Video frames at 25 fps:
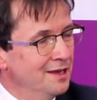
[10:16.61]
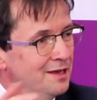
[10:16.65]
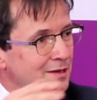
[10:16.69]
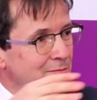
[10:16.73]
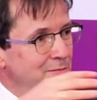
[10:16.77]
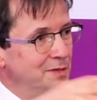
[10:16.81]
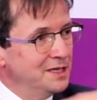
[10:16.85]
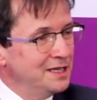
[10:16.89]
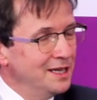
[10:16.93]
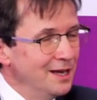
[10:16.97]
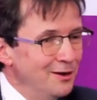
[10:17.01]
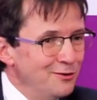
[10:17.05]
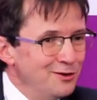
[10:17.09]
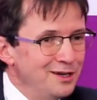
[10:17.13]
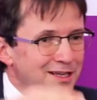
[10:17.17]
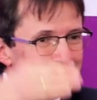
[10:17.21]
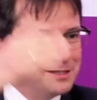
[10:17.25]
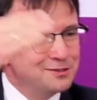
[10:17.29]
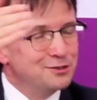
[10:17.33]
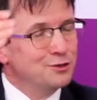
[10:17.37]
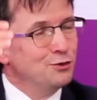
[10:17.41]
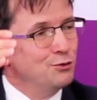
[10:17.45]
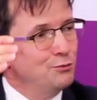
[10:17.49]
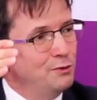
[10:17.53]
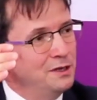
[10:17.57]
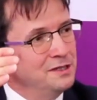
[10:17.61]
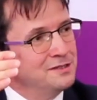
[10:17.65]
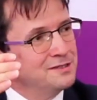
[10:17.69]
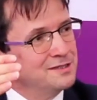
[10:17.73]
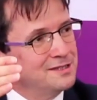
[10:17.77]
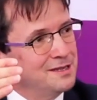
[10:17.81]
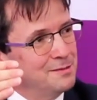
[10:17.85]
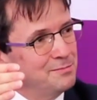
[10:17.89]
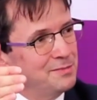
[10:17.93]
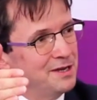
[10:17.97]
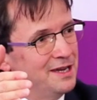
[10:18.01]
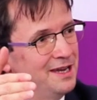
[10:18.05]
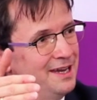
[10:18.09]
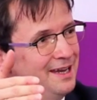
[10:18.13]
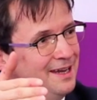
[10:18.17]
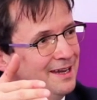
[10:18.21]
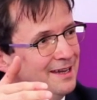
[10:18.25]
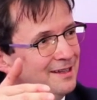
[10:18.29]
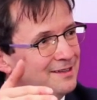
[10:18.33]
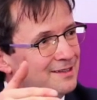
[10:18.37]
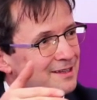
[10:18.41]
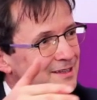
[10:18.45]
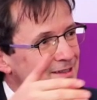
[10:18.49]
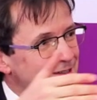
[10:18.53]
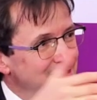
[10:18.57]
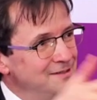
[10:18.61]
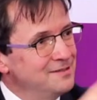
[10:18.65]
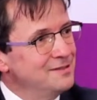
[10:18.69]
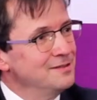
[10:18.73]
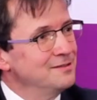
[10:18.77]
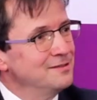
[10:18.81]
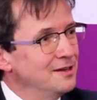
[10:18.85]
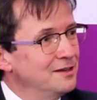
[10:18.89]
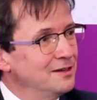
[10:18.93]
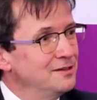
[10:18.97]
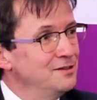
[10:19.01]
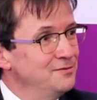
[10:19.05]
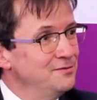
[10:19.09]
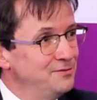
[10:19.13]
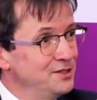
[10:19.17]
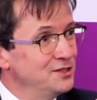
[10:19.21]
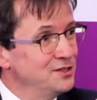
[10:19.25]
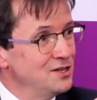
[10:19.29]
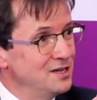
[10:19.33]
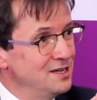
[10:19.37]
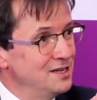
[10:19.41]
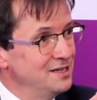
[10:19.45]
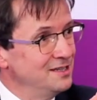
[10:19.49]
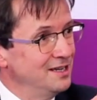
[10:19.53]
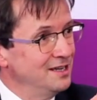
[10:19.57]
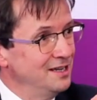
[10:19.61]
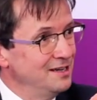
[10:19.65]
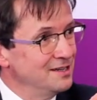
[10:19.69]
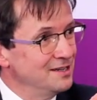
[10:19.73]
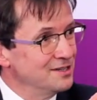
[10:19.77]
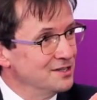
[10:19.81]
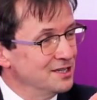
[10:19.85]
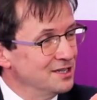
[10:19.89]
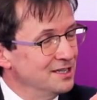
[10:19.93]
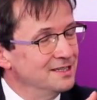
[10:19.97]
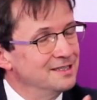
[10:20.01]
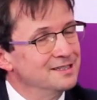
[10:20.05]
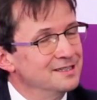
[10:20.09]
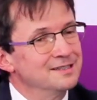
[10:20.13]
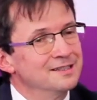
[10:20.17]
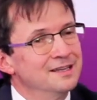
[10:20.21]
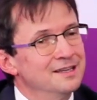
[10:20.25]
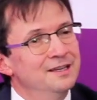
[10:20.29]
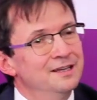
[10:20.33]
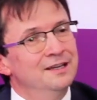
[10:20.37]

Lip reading: But now let's go one step ahead, and this is artificial intelligence.